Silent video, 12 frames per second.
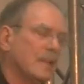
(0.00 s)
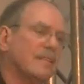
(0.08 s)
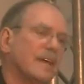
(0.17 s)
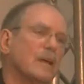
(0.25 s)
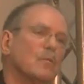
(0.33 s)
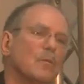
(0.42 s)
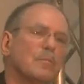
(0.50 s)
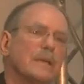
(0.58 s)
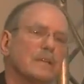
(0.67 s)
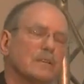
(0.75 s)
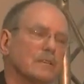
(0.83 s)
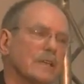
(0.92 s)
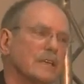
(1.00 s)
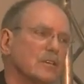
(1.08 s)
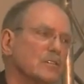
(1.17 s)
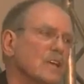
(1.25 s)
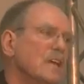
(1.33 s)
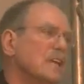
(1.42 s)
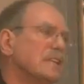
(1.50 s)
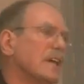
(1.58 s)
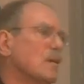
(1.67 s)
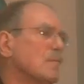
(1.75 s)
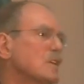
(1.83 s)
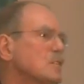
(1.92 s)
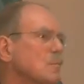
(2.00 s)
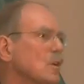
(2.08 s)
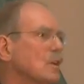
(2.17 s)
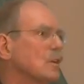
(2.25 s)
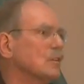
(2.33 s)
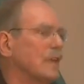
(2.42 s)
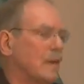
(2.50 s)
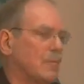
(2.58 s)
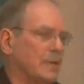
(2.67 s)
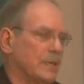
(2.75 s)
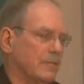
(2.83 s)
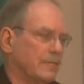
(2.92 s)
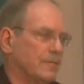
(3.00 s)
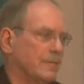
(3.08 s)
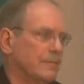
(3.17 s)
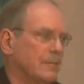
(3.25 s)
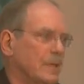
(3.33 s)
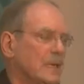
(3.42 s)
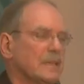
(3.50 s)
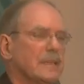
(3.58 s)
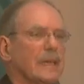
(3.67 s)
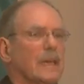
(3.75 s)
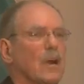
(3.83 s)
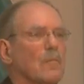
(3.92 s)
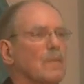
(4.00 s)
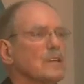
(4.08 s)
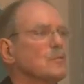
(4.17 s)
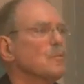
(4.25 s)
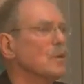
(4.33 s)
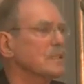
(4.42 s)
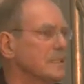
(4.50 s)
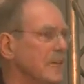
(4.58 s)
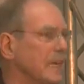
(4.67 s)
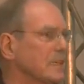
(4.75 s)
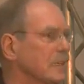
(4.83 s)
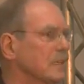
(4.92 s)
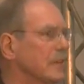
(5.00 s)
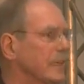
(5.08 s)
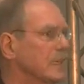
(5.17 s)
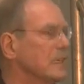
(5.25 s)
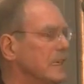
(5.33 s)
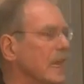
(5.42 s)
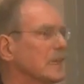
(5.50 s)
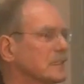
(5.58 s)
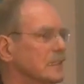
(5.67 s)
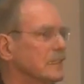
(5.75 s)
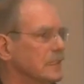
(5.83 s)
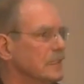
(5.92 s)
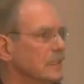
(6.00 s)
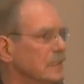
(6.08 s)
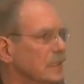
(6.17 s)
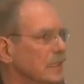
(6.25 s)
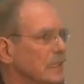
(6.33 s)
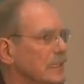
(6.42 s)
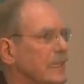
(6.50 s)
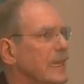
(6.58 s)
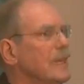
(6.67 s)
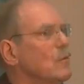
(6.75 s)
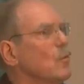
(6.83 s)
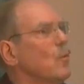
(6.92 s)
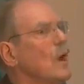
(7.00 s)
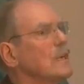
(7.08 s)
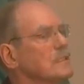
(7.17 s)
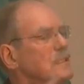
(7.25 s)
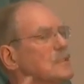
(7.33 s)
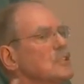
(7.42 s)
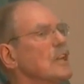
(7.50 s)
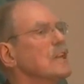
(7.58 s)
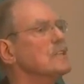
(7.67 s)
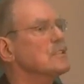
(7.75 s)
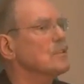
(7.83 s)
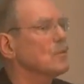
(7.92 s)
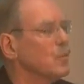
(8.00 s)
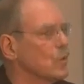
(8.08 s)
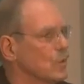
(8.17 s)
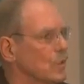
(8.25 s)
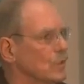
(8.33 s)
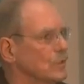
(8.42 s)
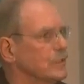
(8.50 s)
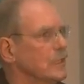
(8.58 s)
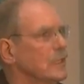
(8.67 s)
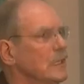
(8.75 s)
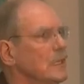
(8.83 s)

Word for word: They will be the leaders. They are much more collaborative. They are much more technically connected. They want to change the world.